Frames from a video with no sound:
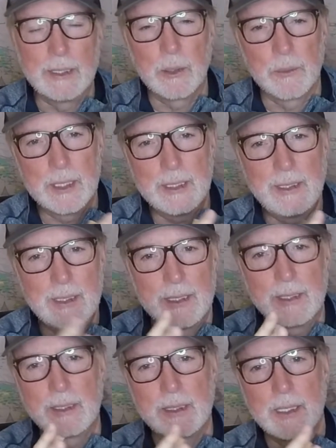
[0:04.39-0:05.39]
So this
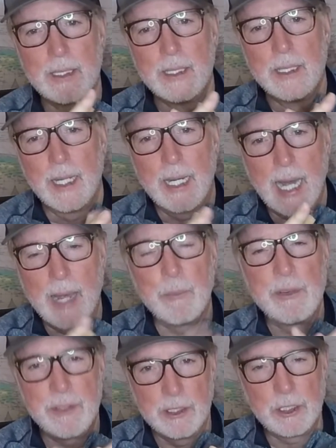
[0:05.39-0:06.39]
is, uh, I,
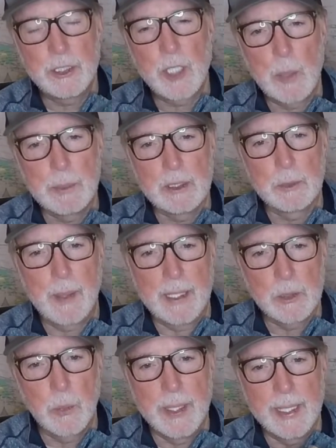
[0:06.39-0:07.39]
we fished a tournament this
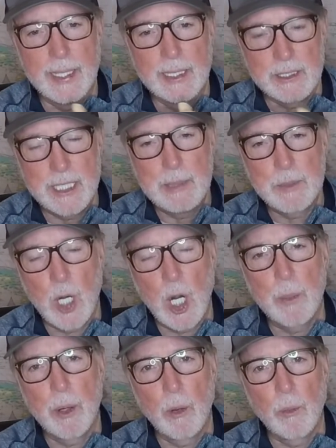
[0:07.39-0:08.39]
past weekend, a team
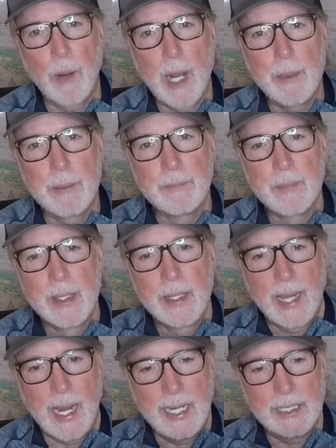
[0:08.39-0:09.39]
tournament on Rayburn,
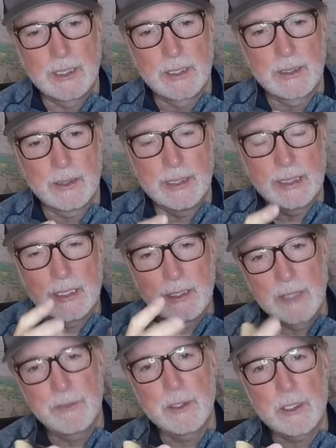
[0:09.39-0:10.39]
and it's it's a
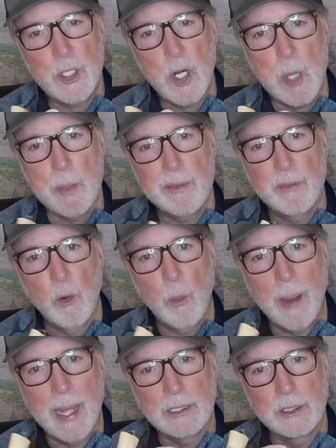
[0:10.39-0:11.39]
different tournament
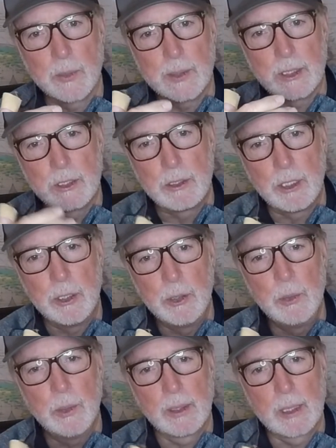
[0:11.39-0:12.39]
format. So it's
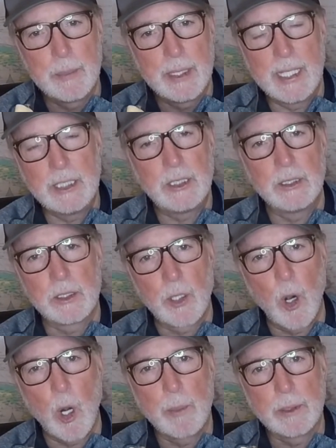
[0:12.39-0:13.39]
two elimination
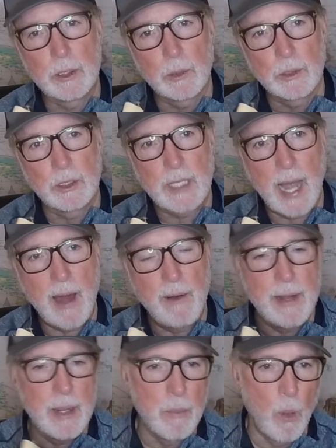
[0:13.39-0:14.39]
tournaments on
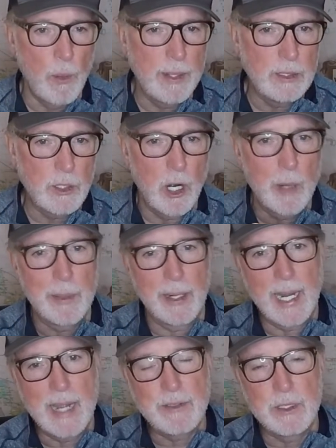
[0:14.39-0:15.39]
Saturday, a morning tournament,
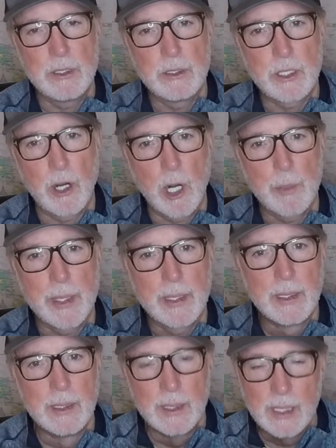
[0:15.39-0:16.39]
an afternoon tournament,
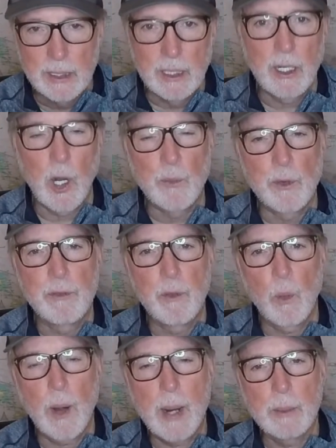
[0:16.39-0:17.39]
a little over
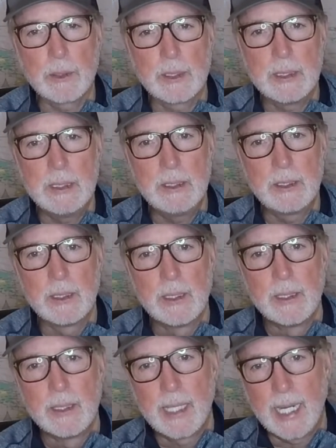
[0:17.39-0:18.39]
four hours each,
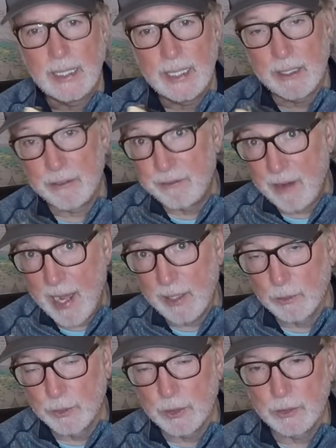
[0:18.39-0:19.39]
and then a
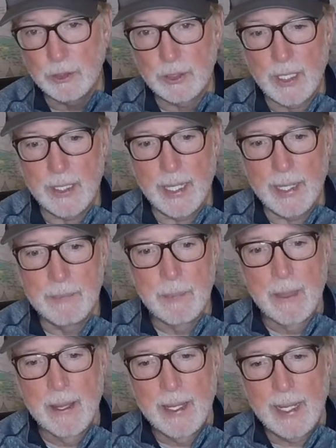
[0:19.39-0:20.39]
finals on Sunday.
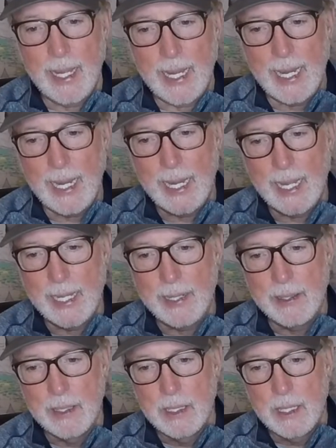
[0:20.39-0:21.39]

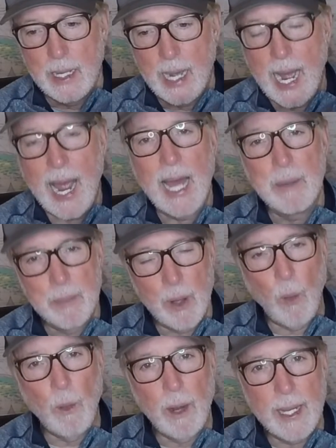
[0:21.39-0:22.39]
And I hadn't been
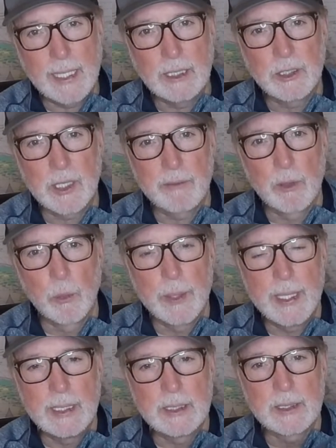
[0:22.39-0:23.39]
on the lake in several
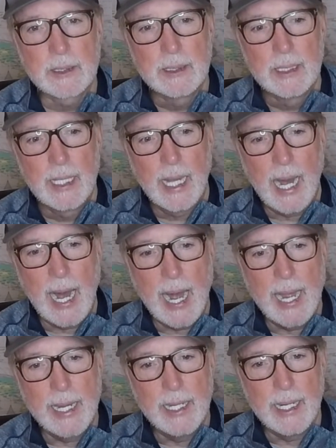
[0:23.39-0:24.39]
weeks.
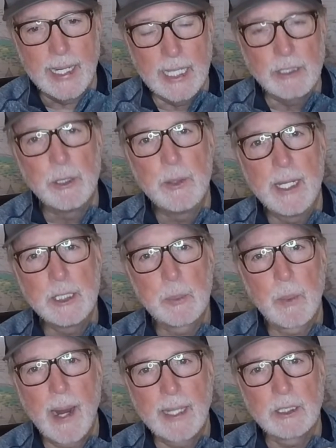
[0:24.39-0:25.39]
I, uh, I, got two days of
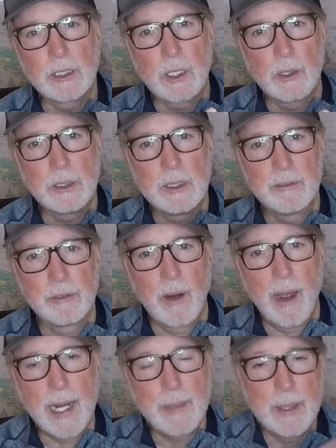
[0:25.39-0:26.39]
practice Thursday and
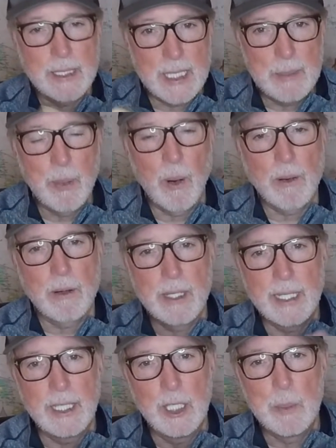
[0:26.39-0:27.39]
Friday. My team partner,
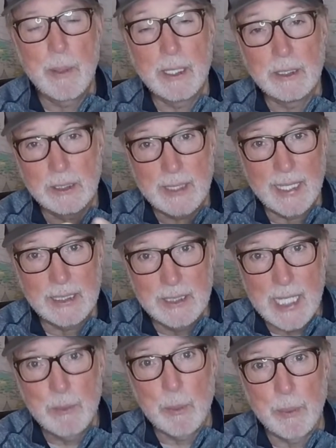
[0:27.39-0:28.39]
Dicky Newberry, just had his
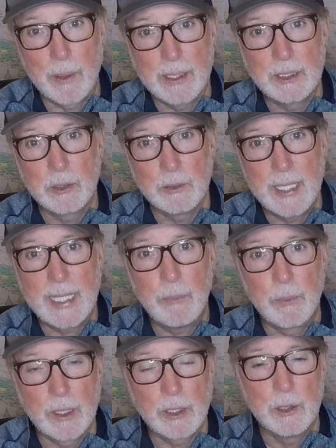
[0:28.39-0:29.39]
knee replaced, so Dicky
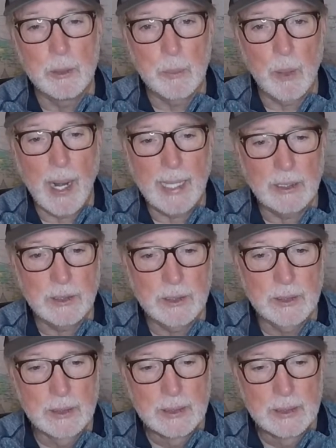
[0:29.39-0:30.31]
really couldn't practice.